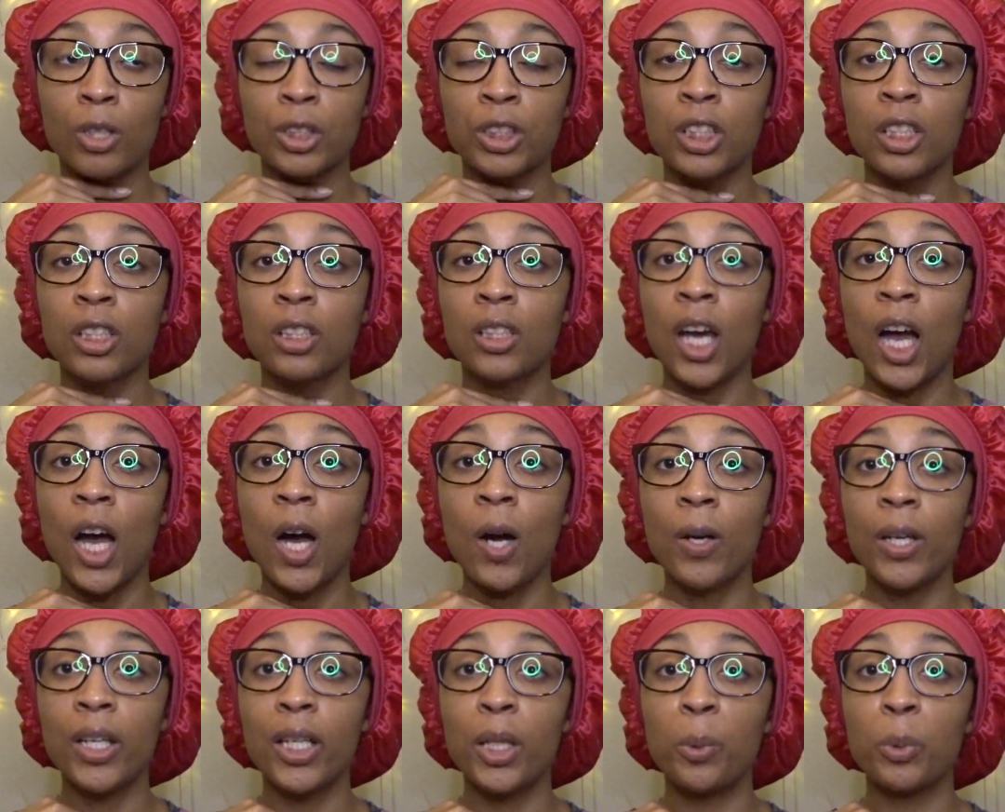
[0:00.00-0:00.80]
She
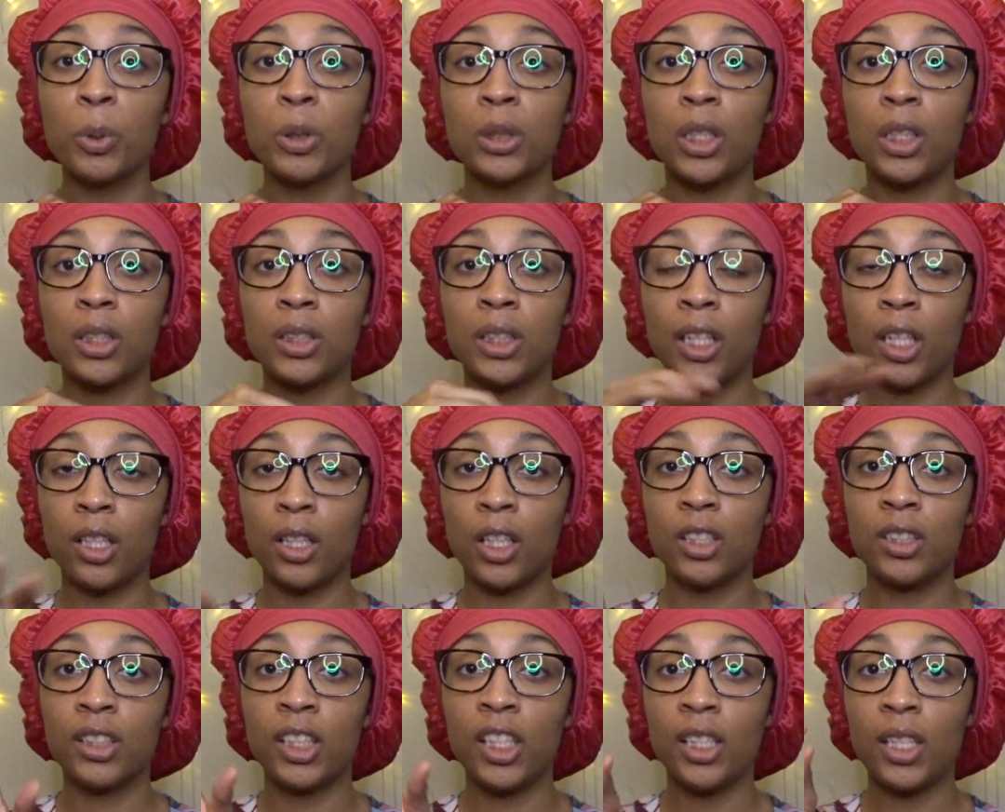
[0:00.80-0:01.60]
thought it was the
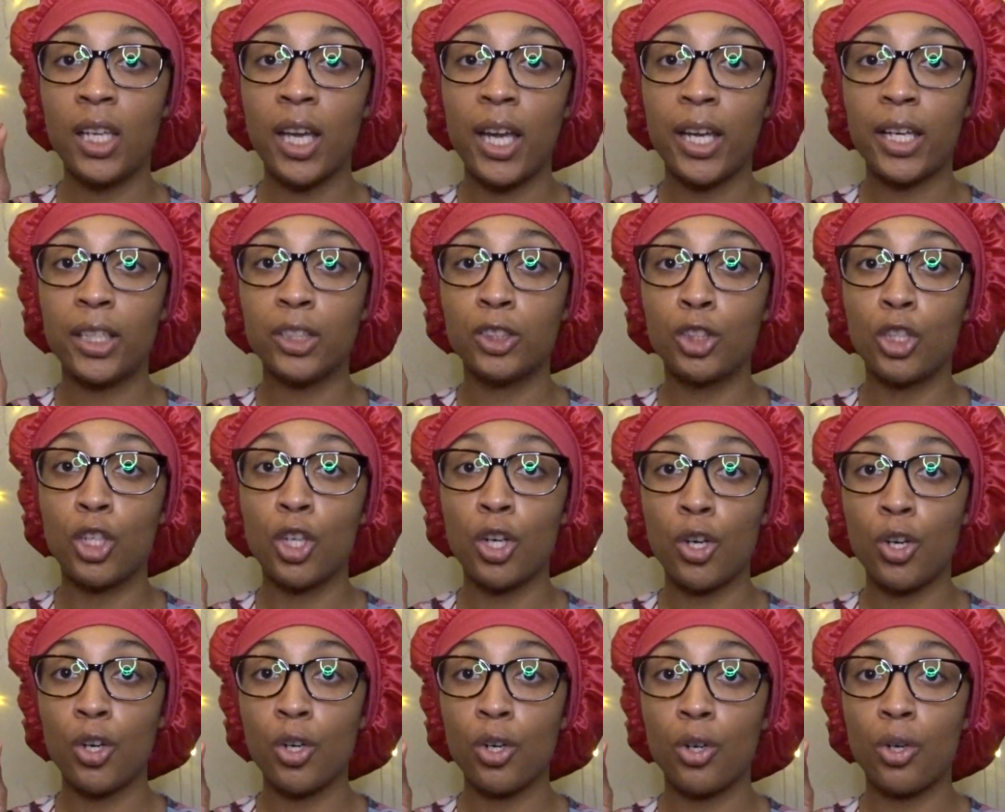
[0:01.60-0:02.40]
teenage
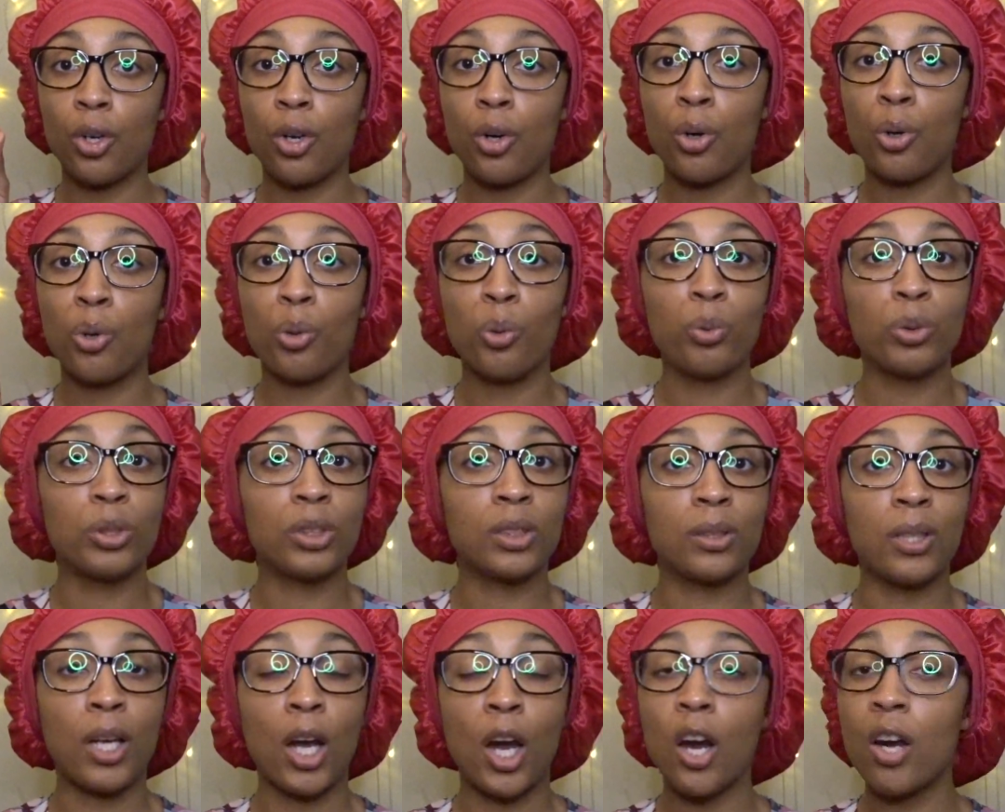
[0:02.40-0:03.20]
girl who
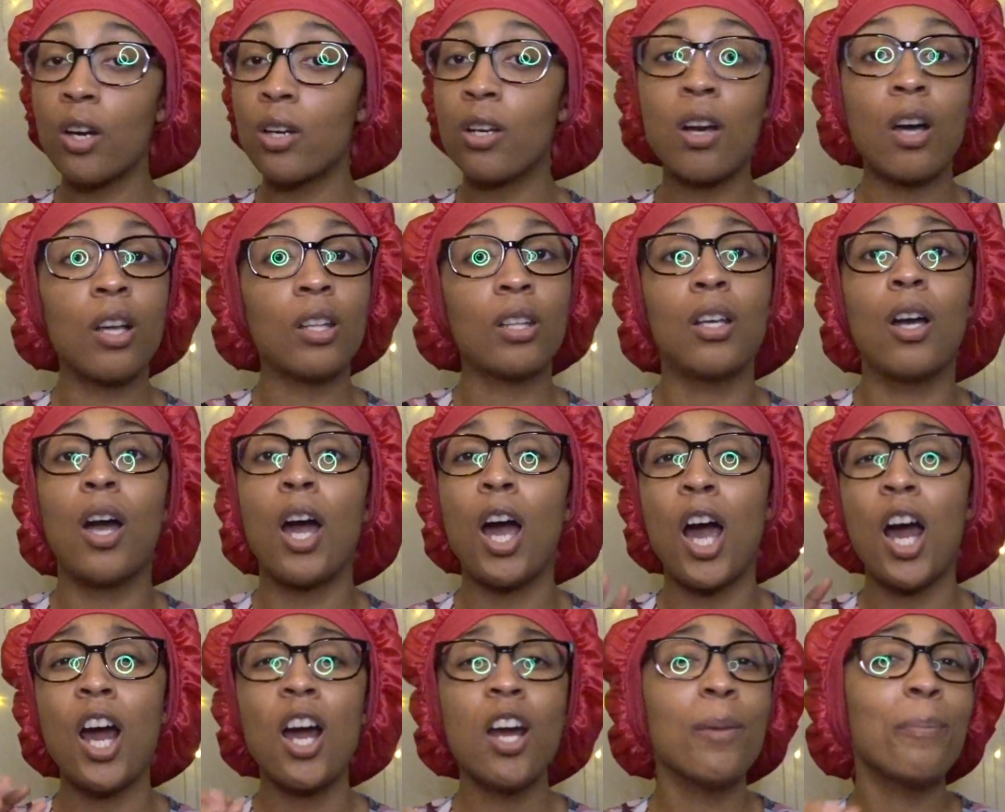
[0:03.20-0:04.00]
was hurting
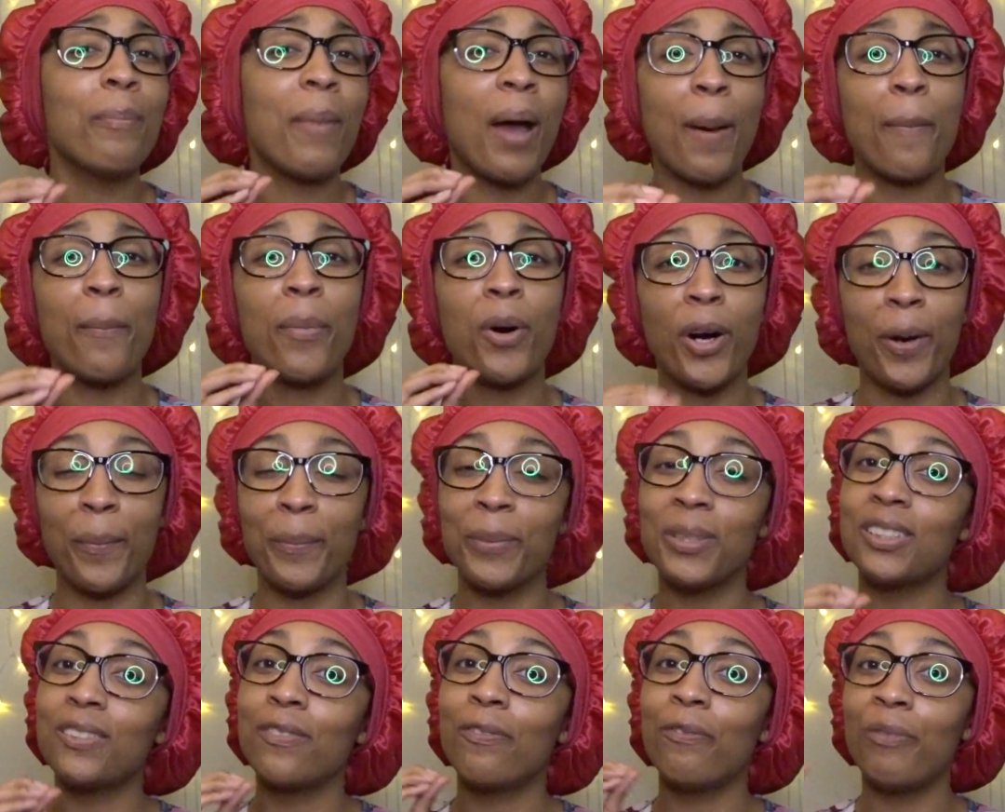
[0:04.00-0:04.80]
my
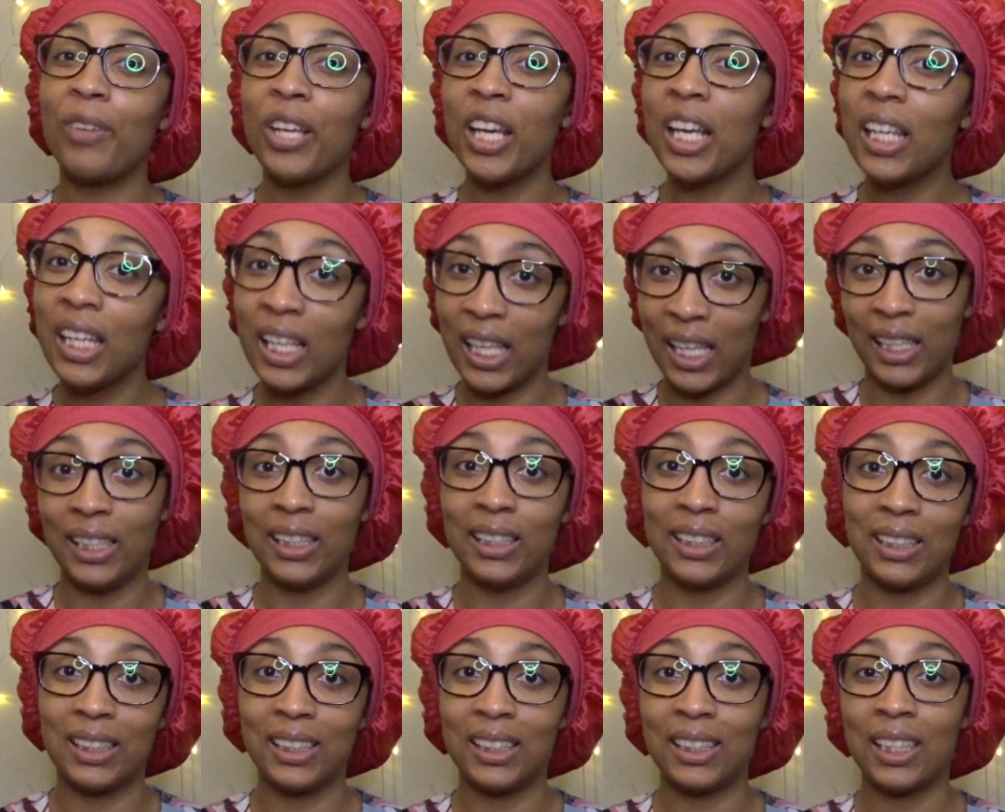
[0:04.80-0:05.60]
Barbie's
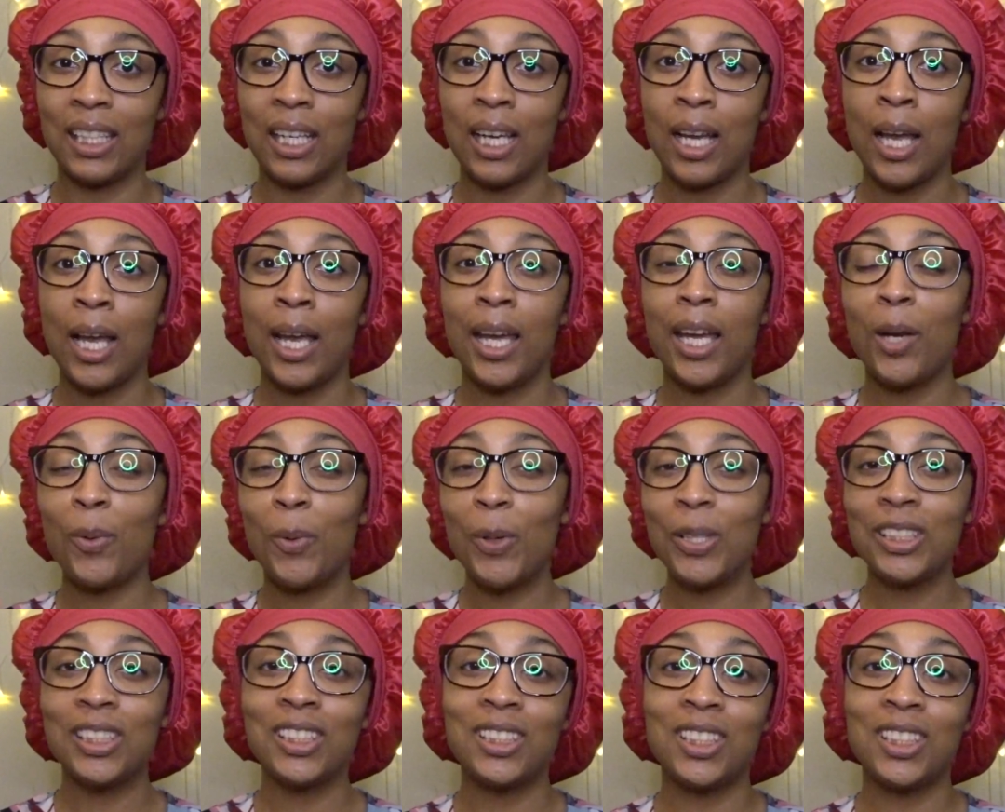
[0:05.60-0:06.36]
feelings. It was a